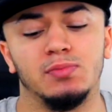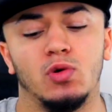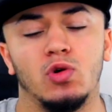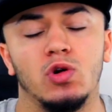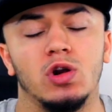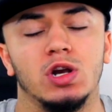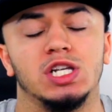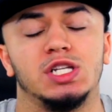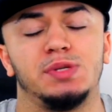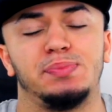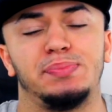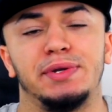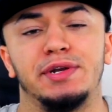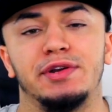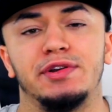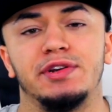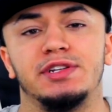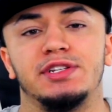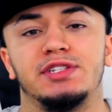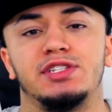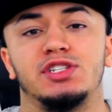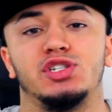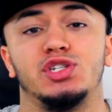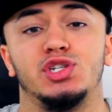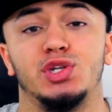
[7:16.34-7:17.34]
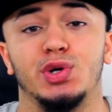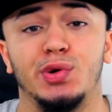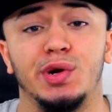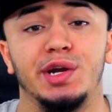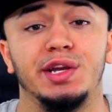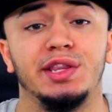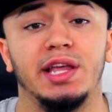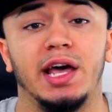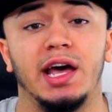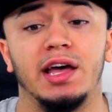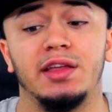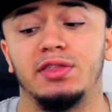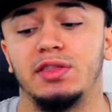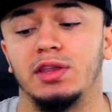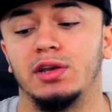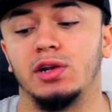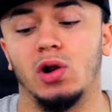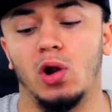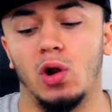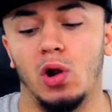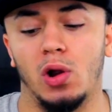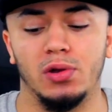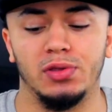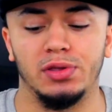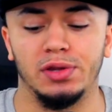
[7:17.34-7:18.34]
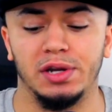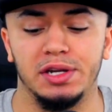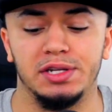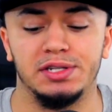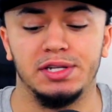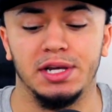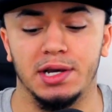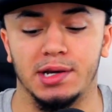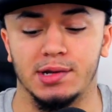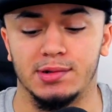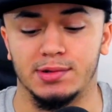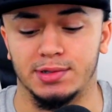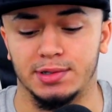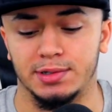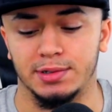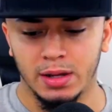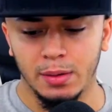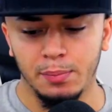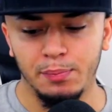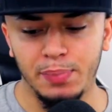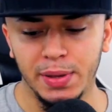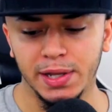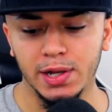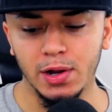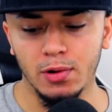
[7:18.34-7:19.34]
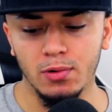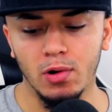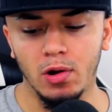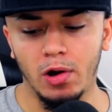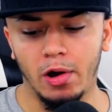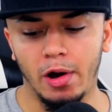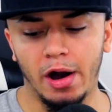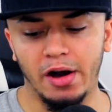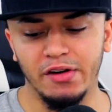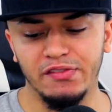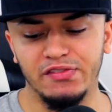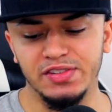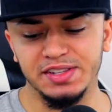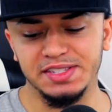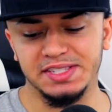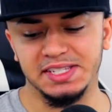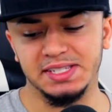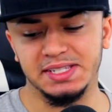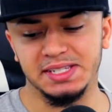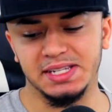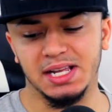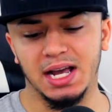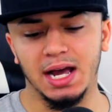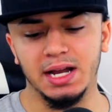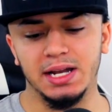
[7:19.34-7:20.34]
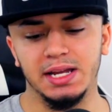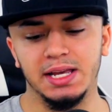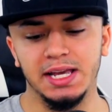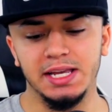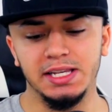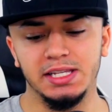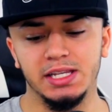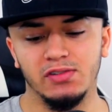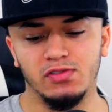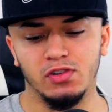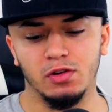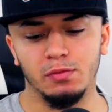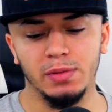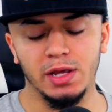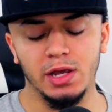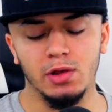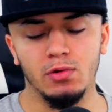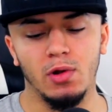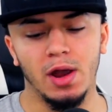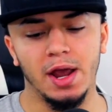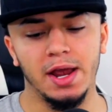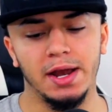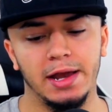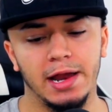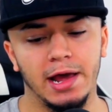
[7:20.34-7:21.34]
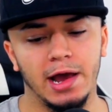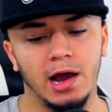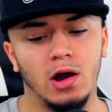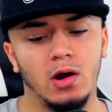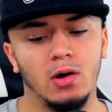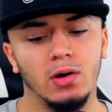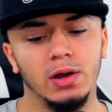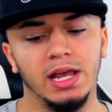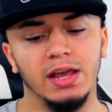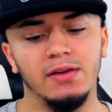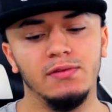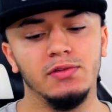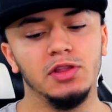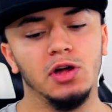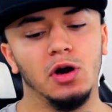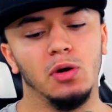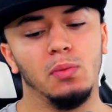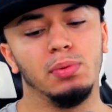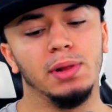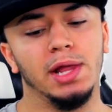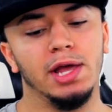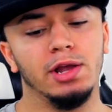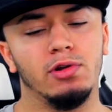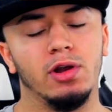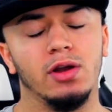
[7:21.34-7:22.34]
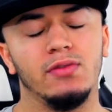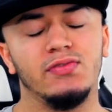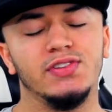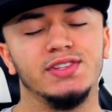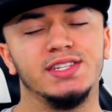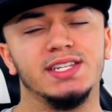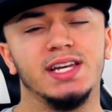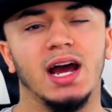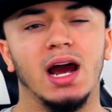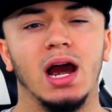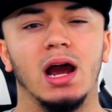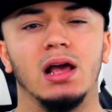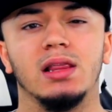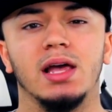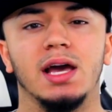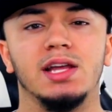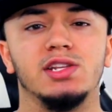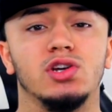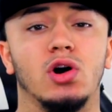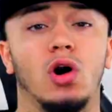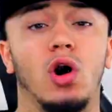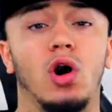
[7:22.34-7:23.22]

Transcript: more experience doing that than Karl-Anthony Towns. Pick and roll offense is kind of easy for me right now. Even though Blake Griffin's highlights